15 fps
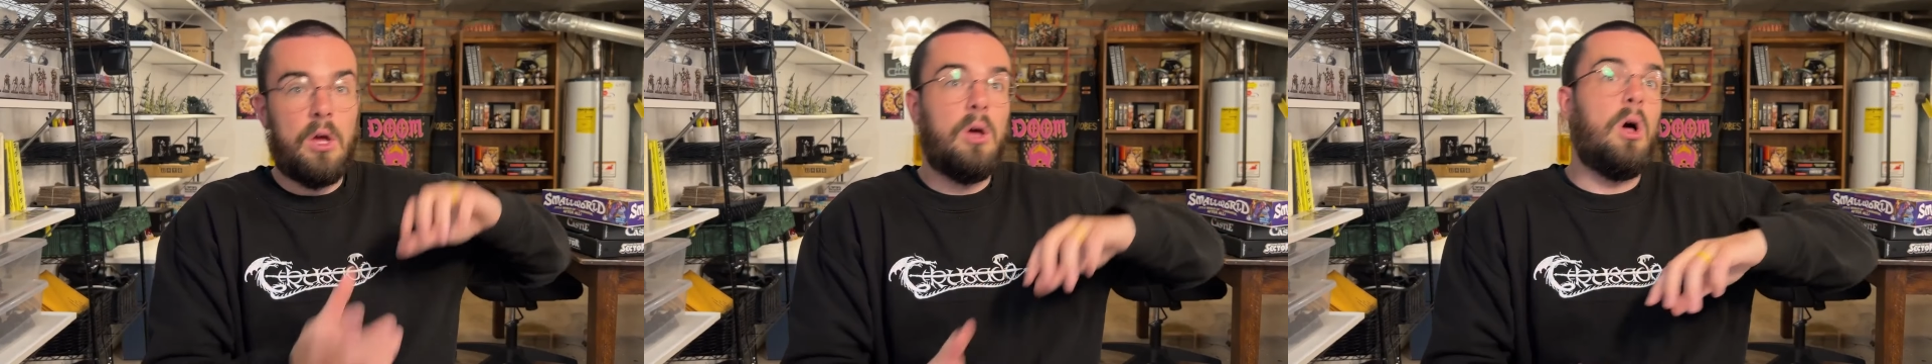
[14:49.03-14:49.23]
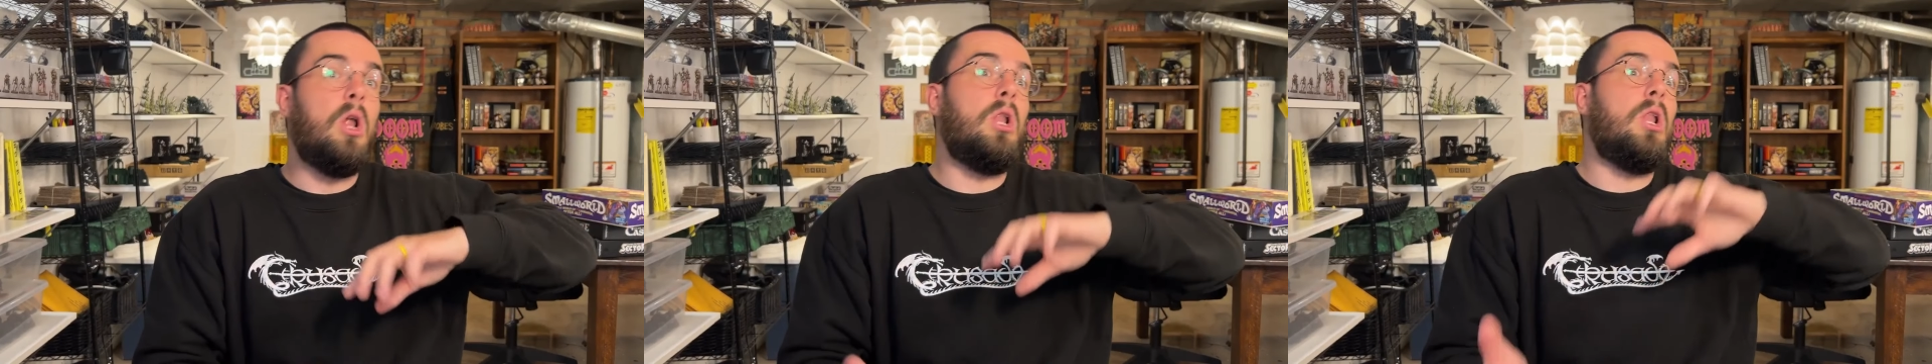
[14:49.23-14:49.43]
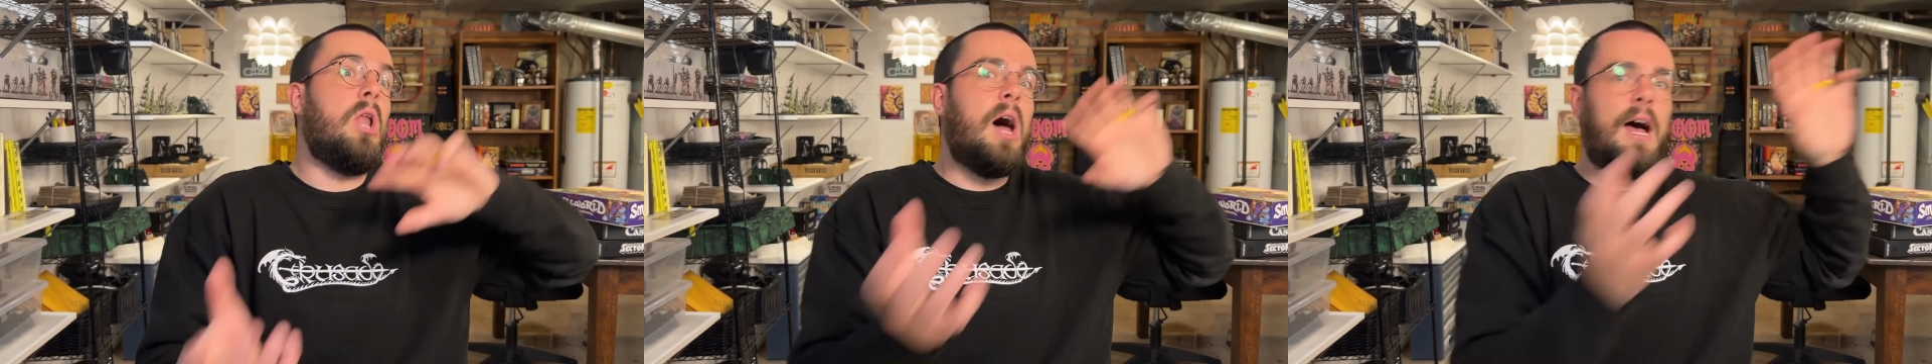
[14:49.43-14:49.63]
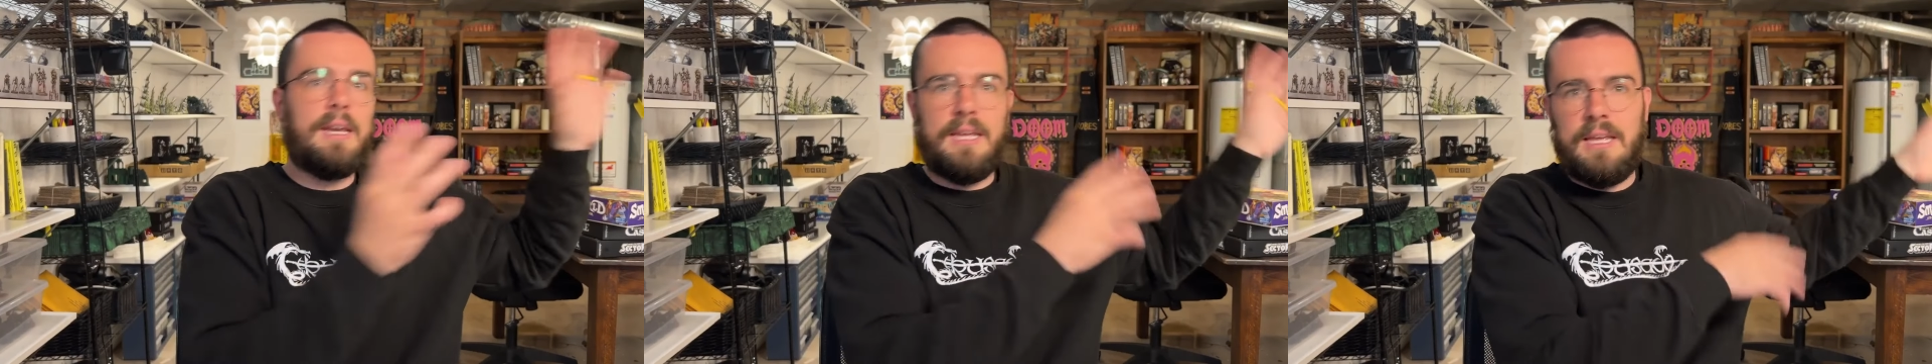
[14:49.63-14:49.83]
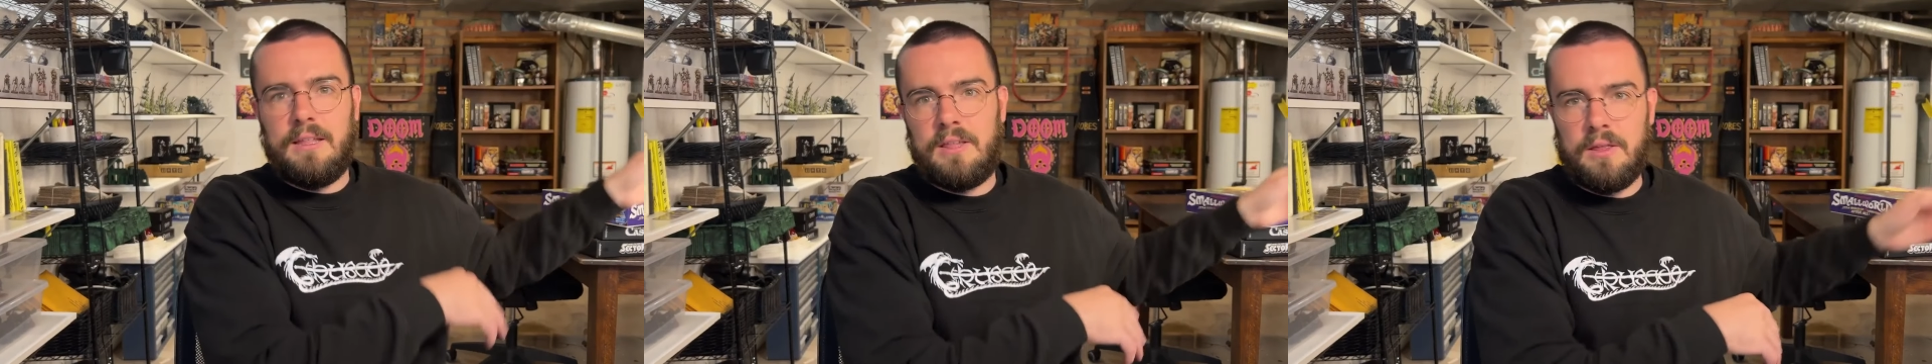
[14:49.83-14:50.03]
a lot
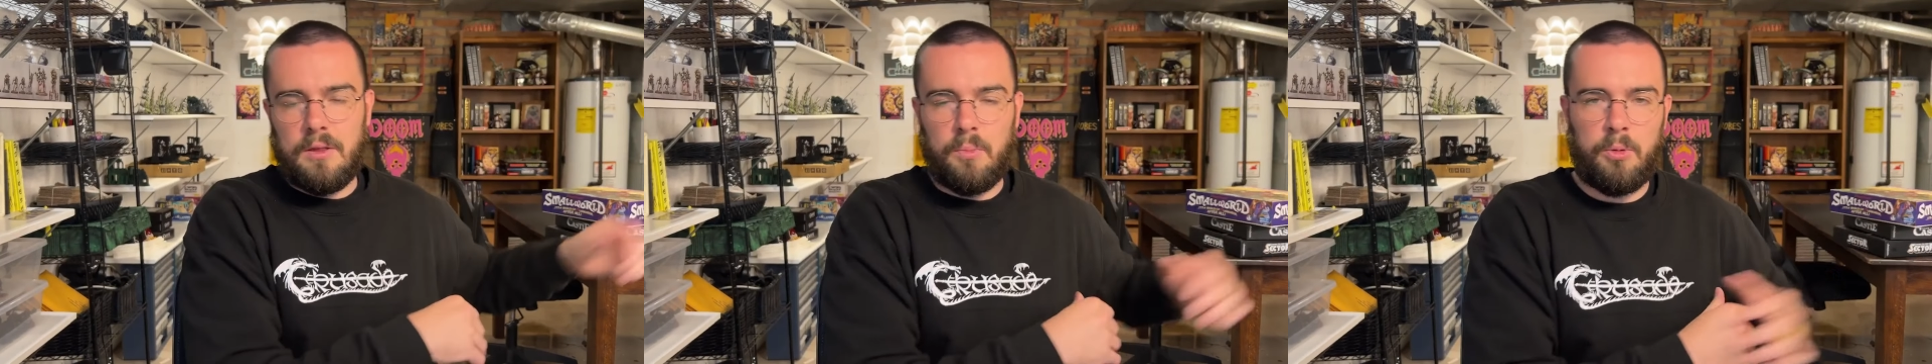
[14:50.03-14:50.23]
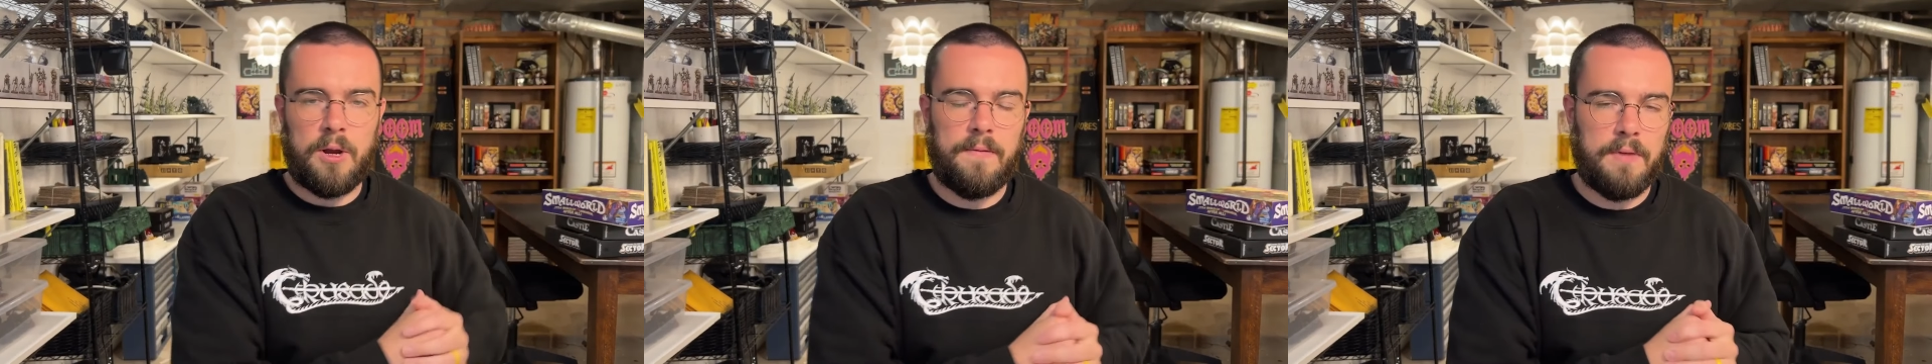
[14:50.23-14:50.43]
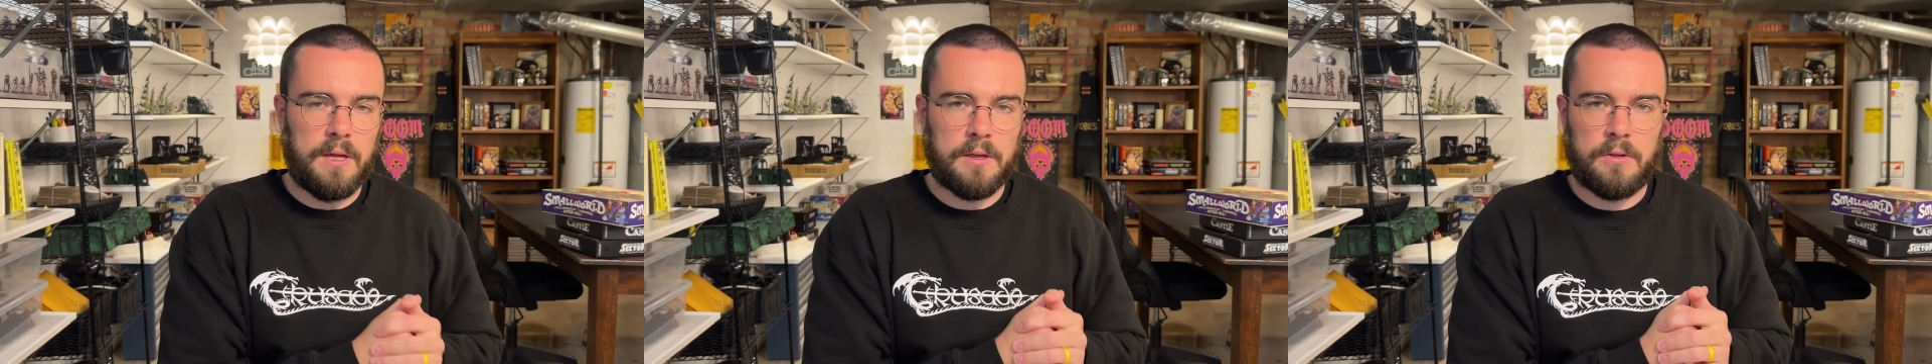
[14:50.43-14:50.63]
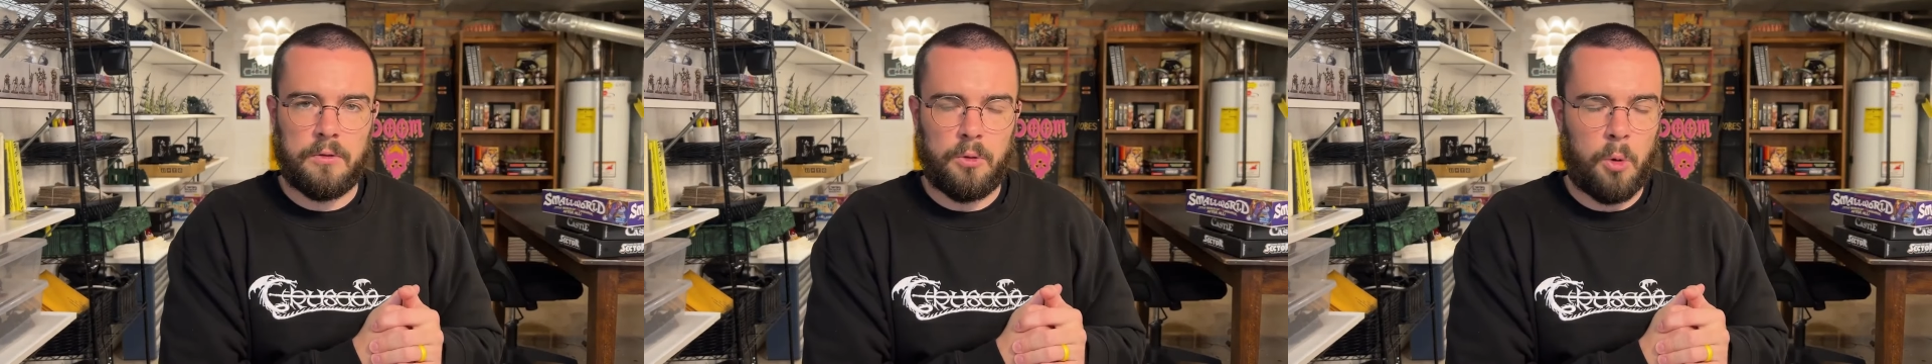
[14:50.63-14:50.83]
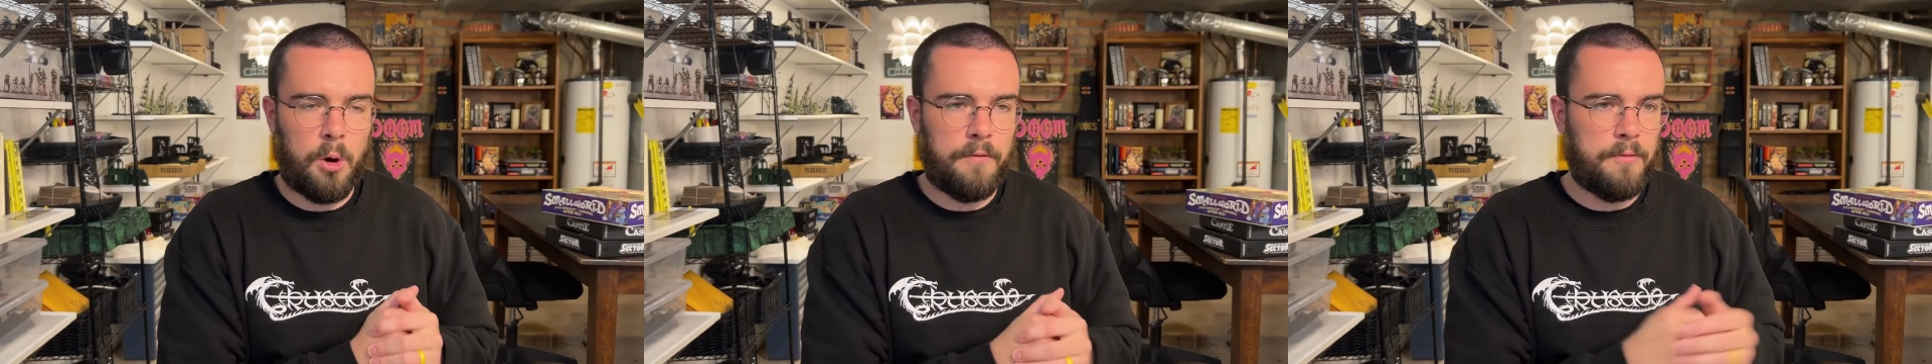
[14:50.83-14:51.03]
into the previous
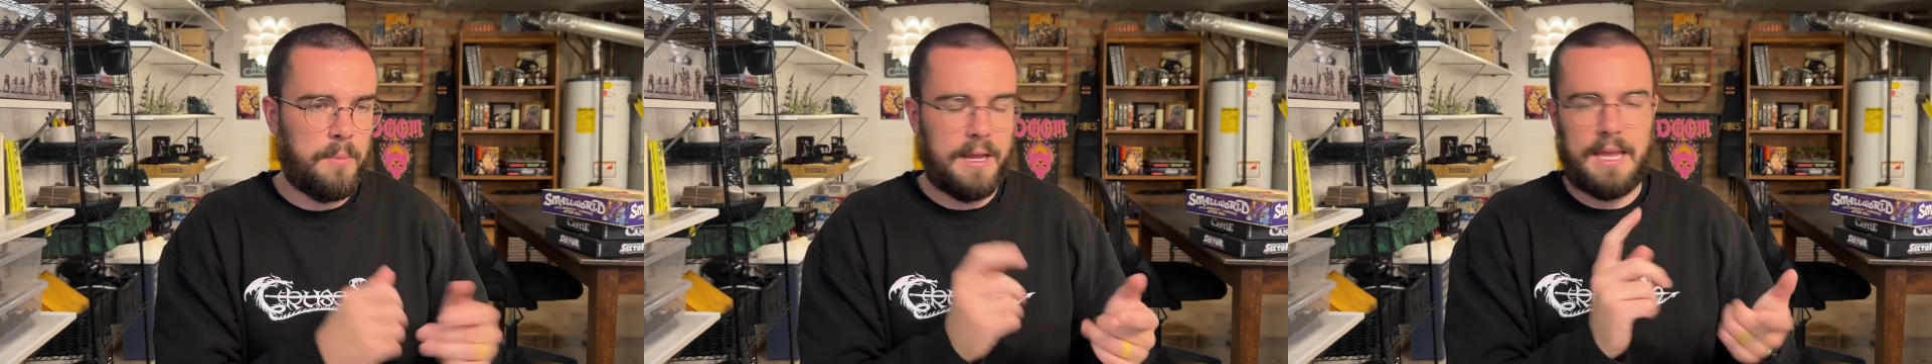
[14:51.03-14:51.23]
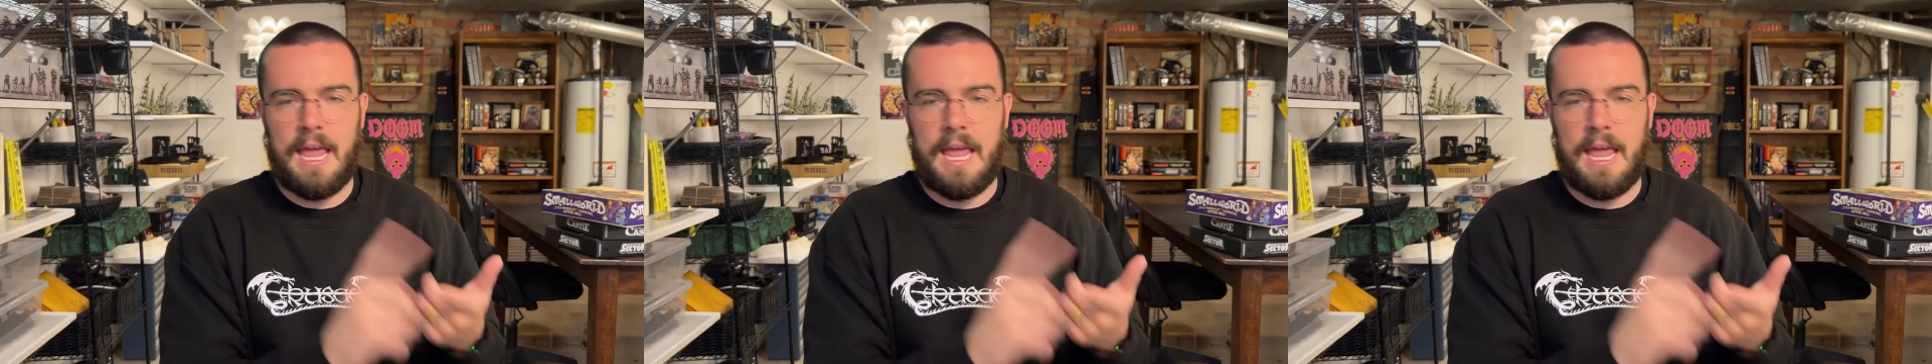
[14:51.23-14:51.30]
lore from like